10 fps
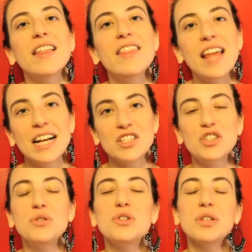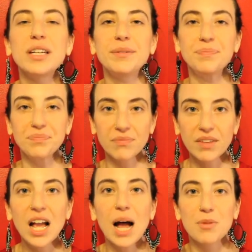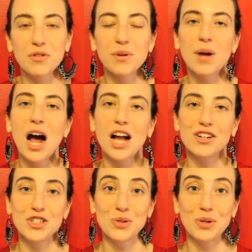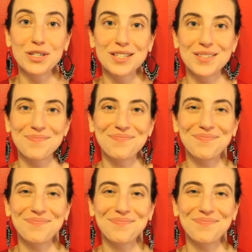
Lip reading: that's usually coming from a higher source.